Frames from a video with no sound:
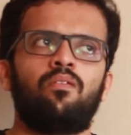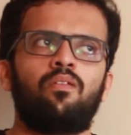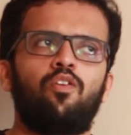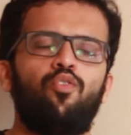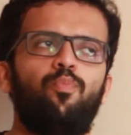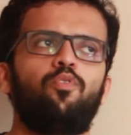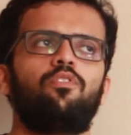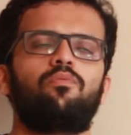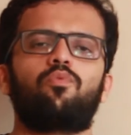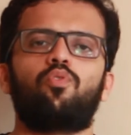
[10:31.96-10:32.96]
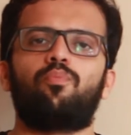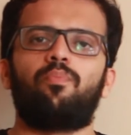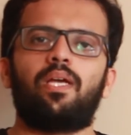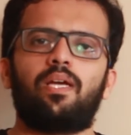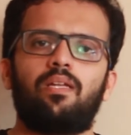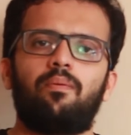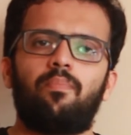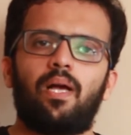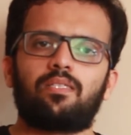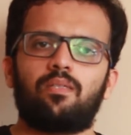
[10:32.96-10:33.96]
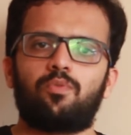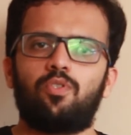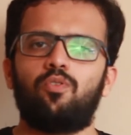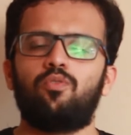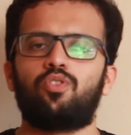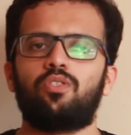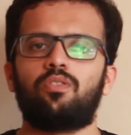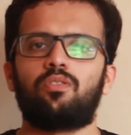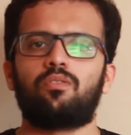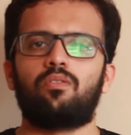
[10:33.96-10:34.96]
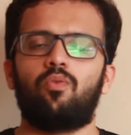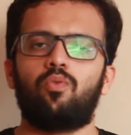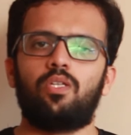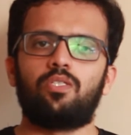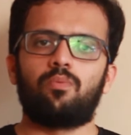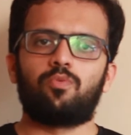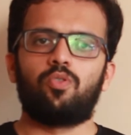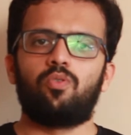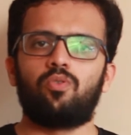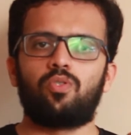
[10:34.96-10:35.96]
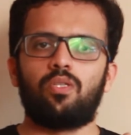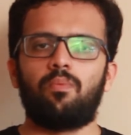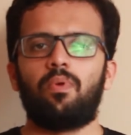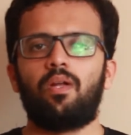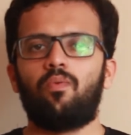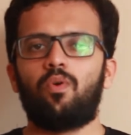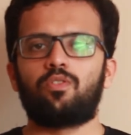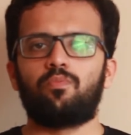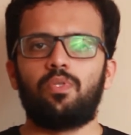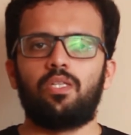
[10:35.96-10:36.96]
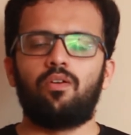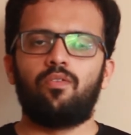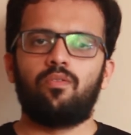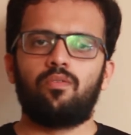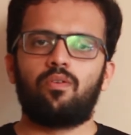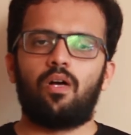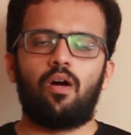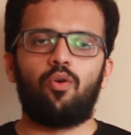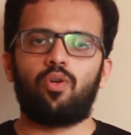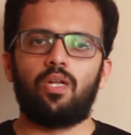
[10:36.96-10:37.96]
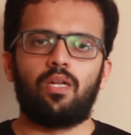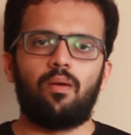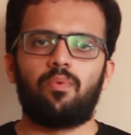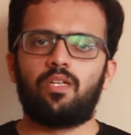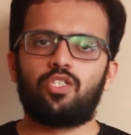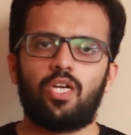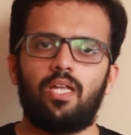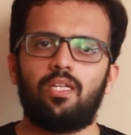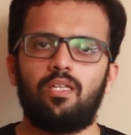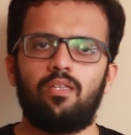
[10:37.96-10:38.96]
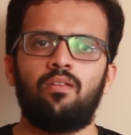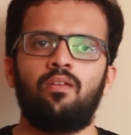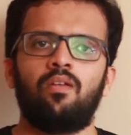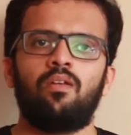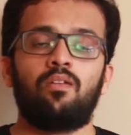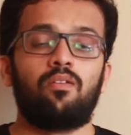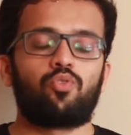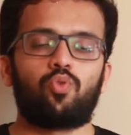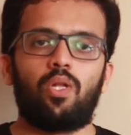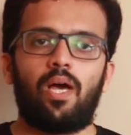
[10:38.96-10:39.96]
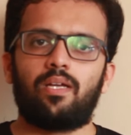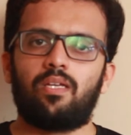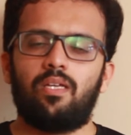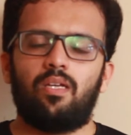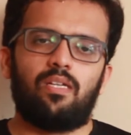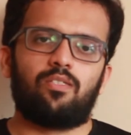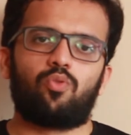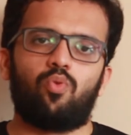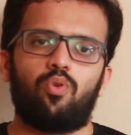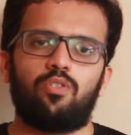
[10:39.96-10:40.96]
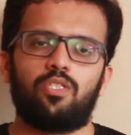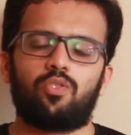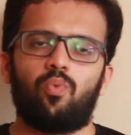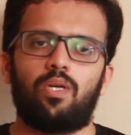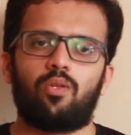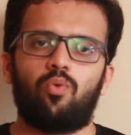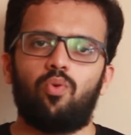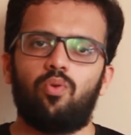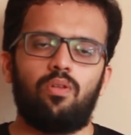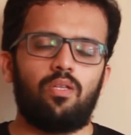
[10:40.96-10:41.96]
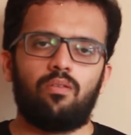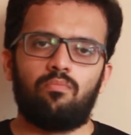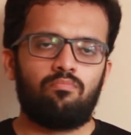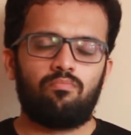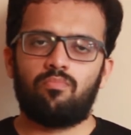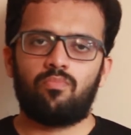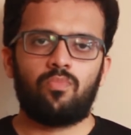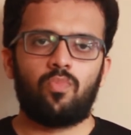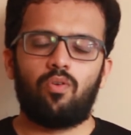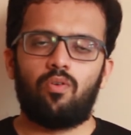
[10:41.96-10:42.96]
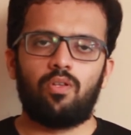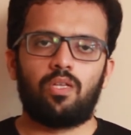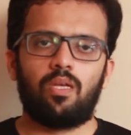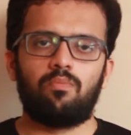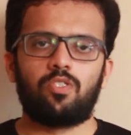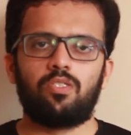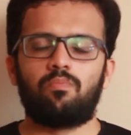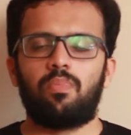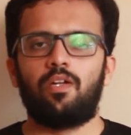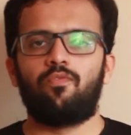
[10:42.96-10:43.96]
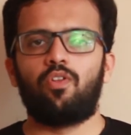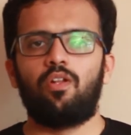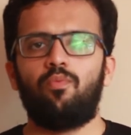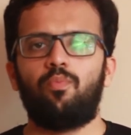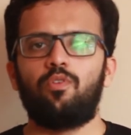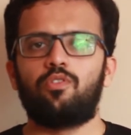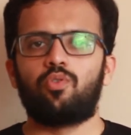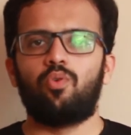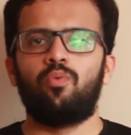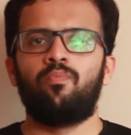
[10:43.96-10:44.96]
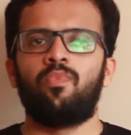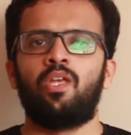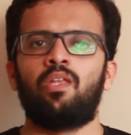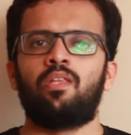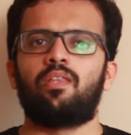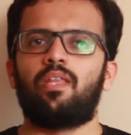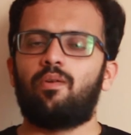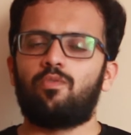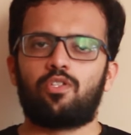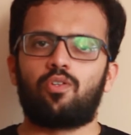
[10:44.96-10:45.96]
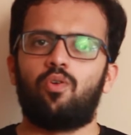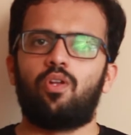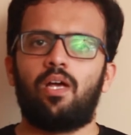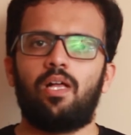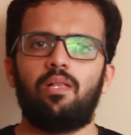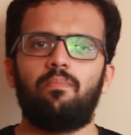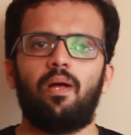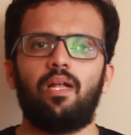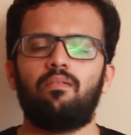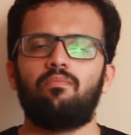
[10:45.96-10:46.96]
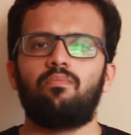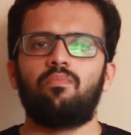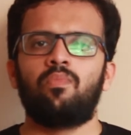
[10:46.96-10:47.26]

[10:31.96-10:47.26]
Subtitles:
Liverpool couldn't make any impact substitutions. The only substitution they made was Milner out and Emre Can in. Solanke has scored just one goal in all the games he's played for Liverpool, so that wasn't going to help. And